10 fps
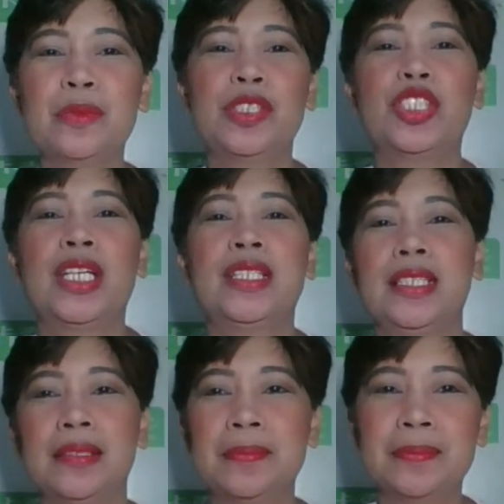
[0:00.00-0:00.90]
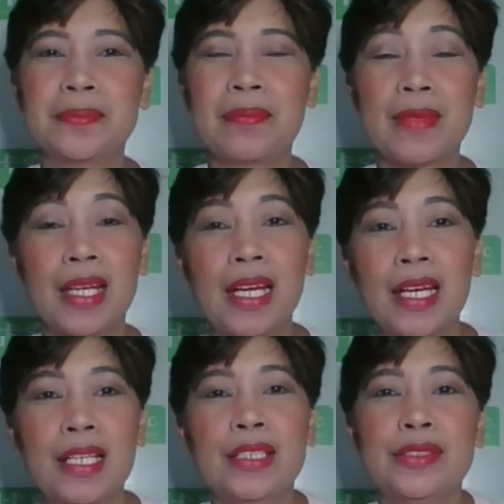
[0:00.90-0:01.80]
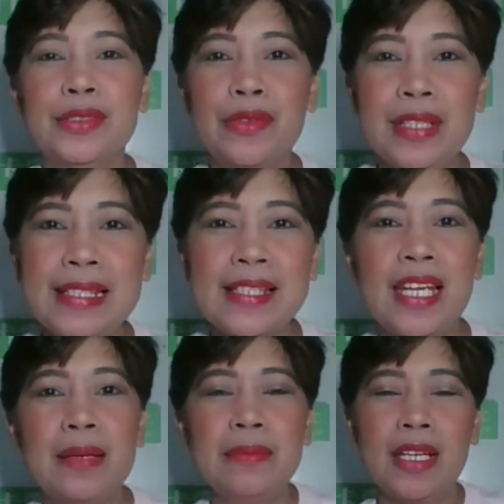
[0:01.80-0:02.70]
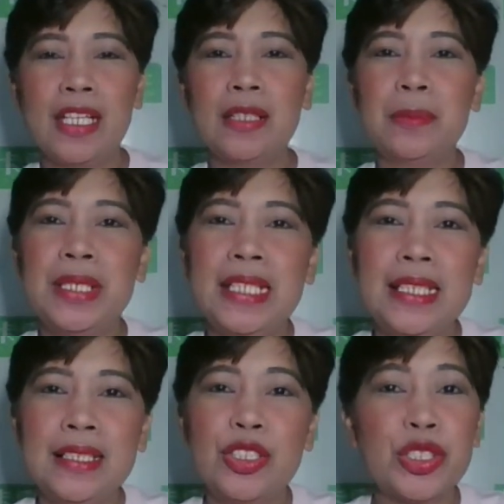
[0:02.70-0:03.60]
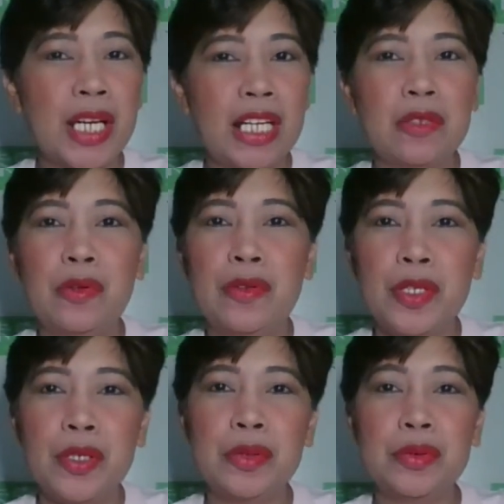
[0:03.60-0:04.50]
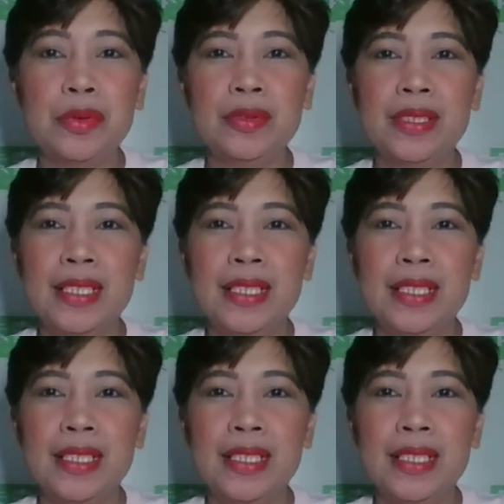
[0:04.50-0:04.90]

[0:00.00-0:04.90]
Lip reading: my channel. So this time I'll be sharing with you